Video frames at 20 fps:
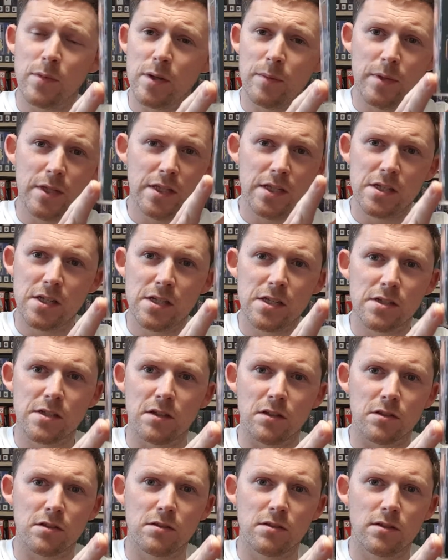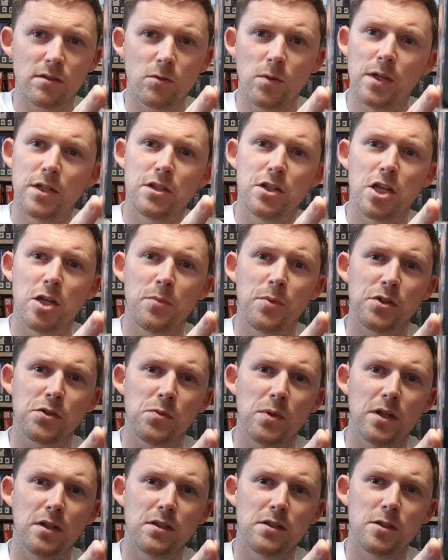I mean, this is still quite cheap as
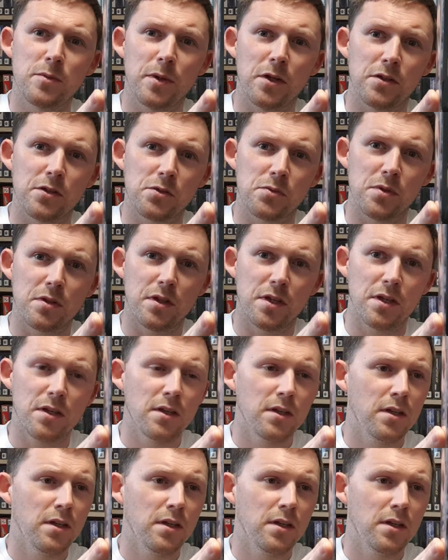well, to be honest with you.